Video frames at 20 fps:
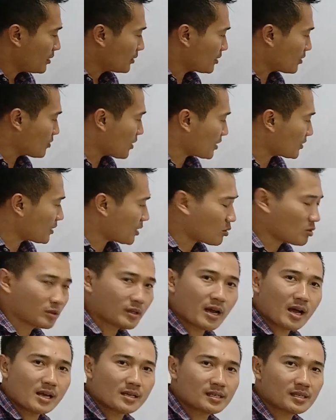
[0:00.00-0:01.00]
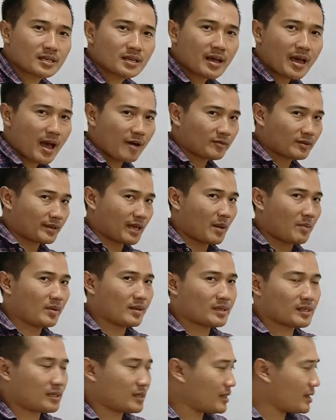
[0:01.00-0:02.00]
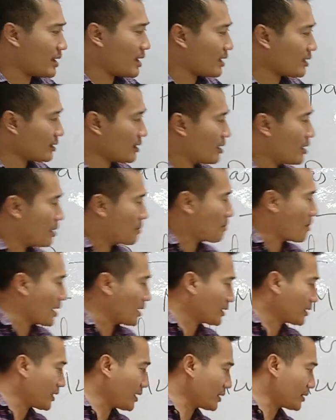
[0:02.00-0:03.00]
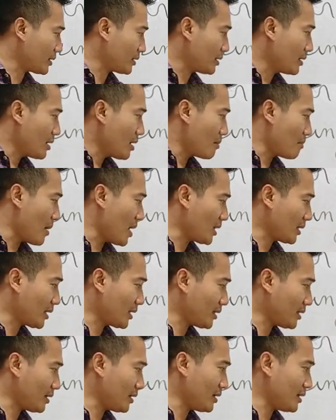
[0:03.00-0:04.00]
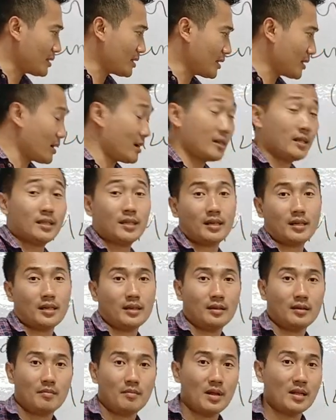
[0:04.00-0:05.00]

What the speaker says: Rashtrakutas have the capital city at Malkit. Malkit is in Karnataka.